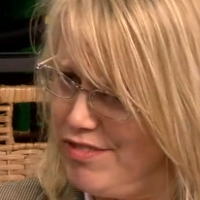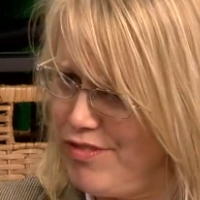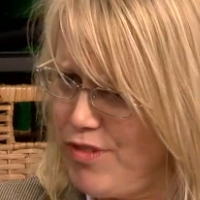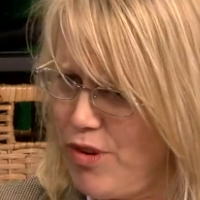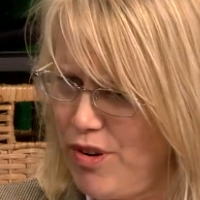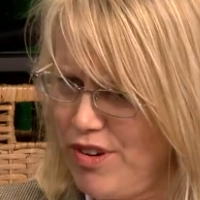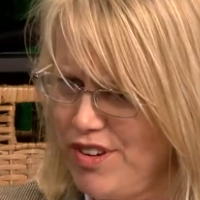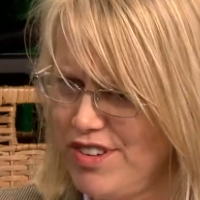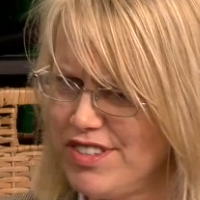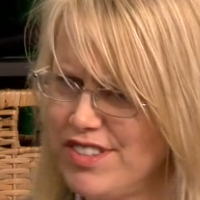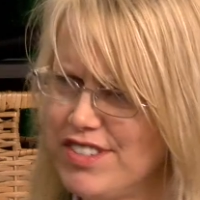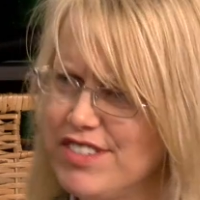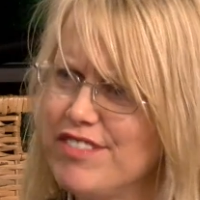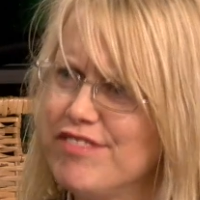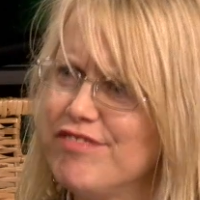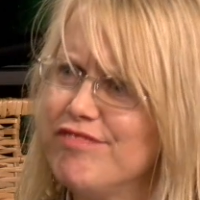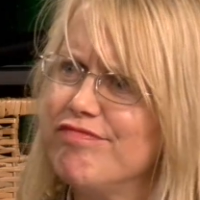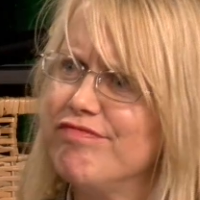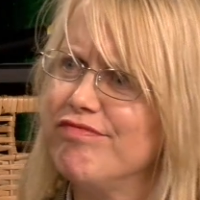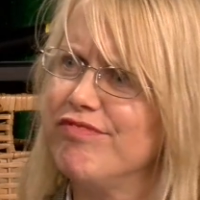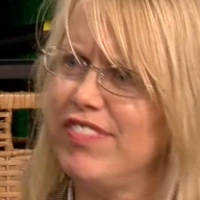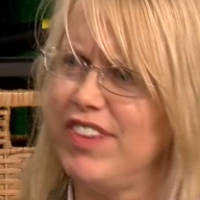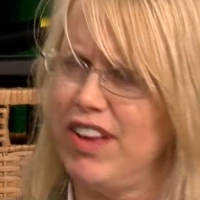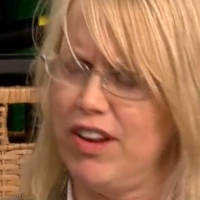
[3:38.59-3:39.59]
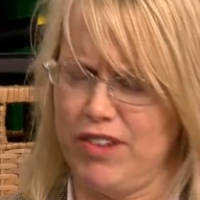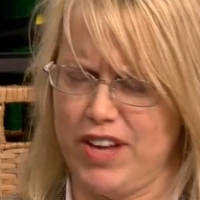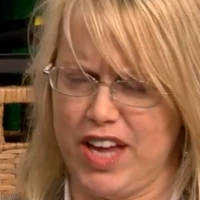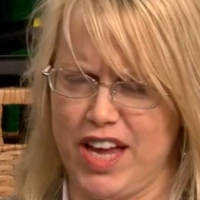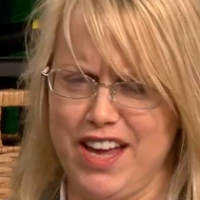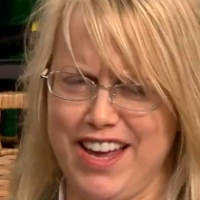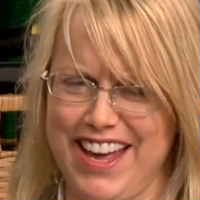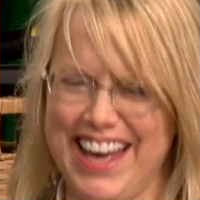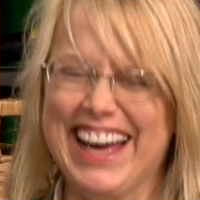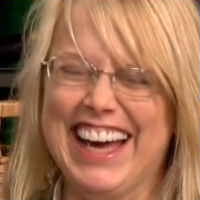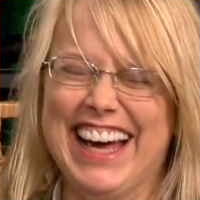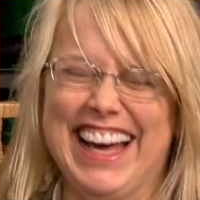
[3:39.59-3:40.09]
He didn't direct that,
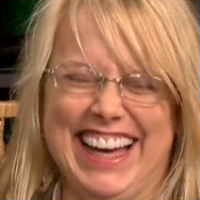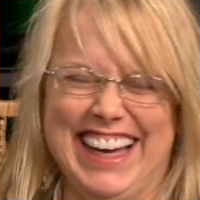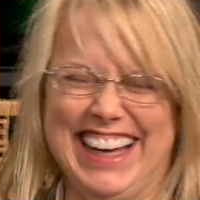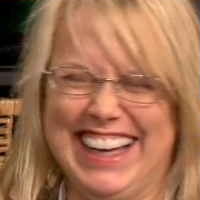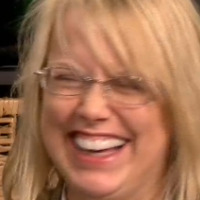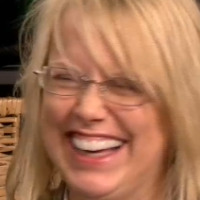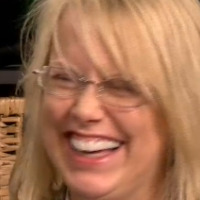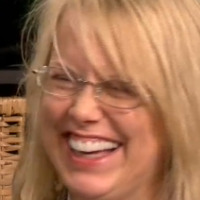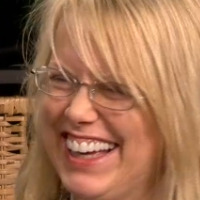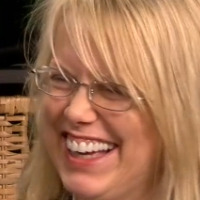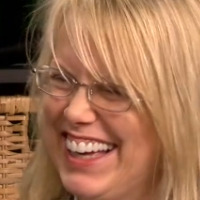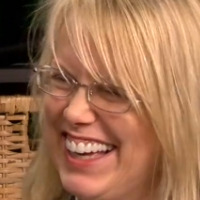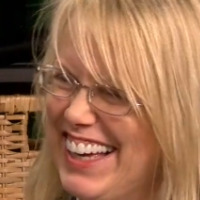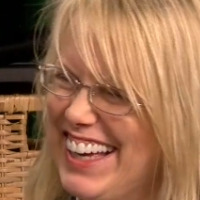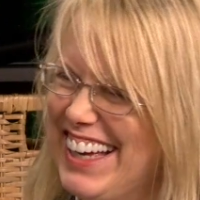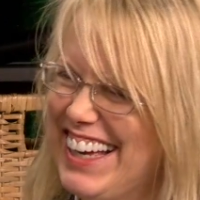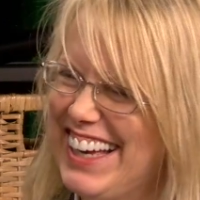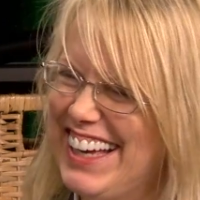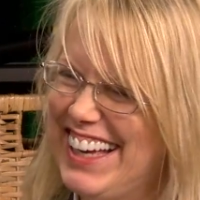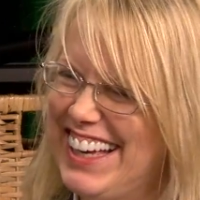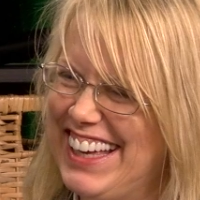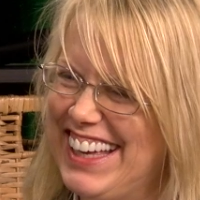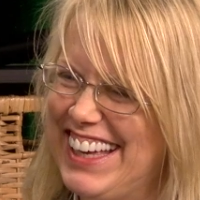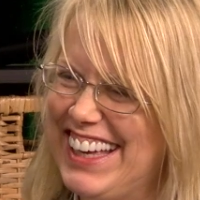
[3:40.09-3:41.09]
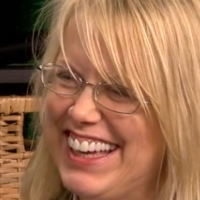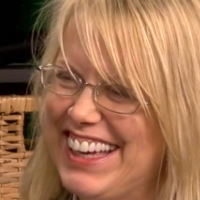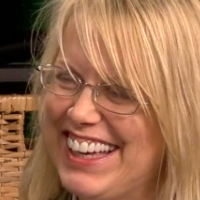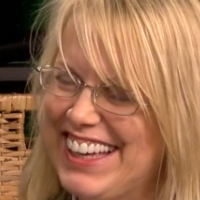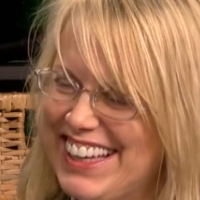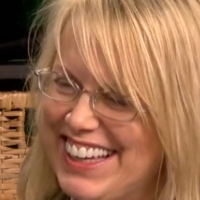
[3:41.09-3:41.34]
but that was part of a series